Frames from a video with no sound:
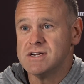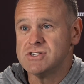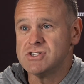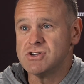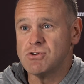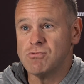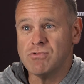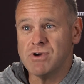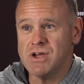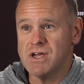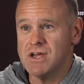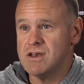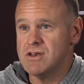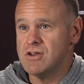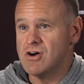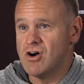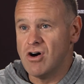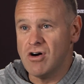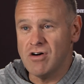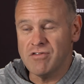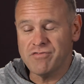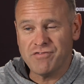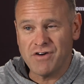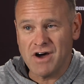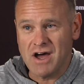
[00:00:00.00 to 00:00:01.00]
to win
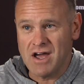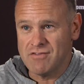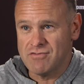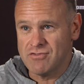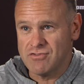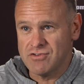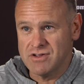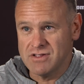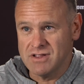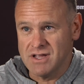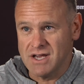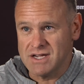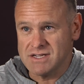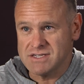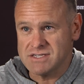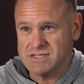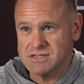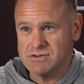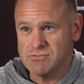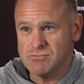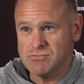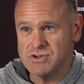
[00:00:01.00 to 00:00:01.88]
all 5 relays.